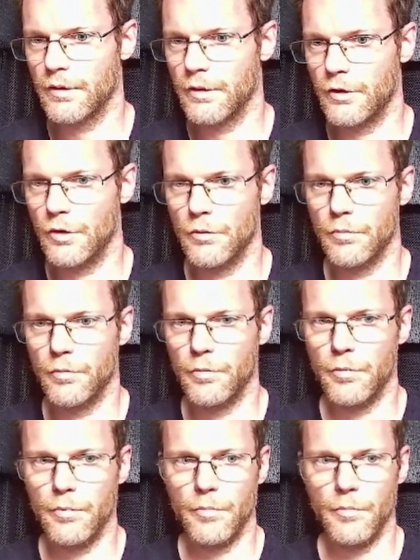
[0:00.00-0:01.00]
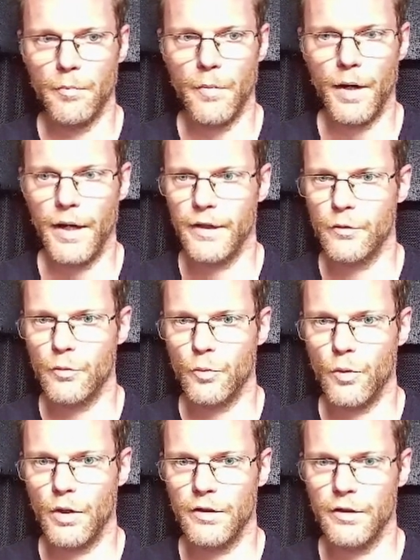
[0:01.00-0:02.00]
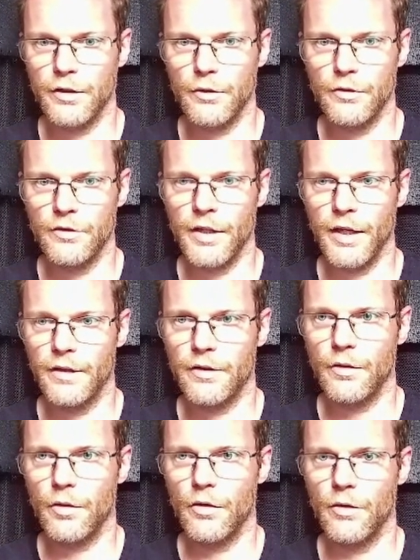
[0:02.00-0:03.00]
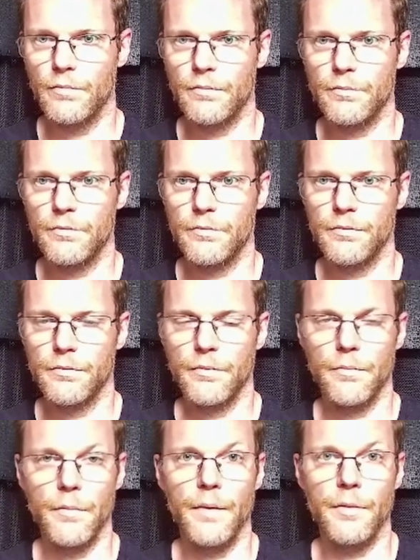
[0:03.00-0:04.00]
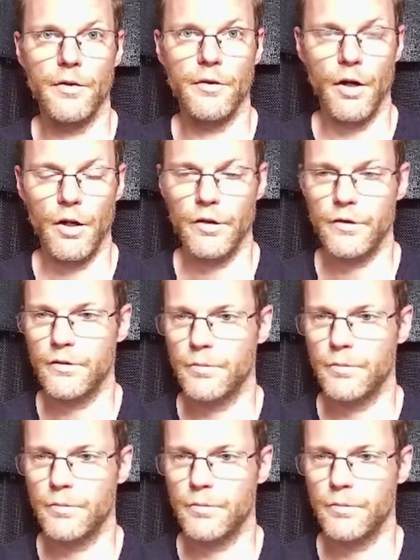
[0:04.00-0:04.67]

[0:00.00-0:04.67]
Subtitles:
You might want to use that, or maybe not.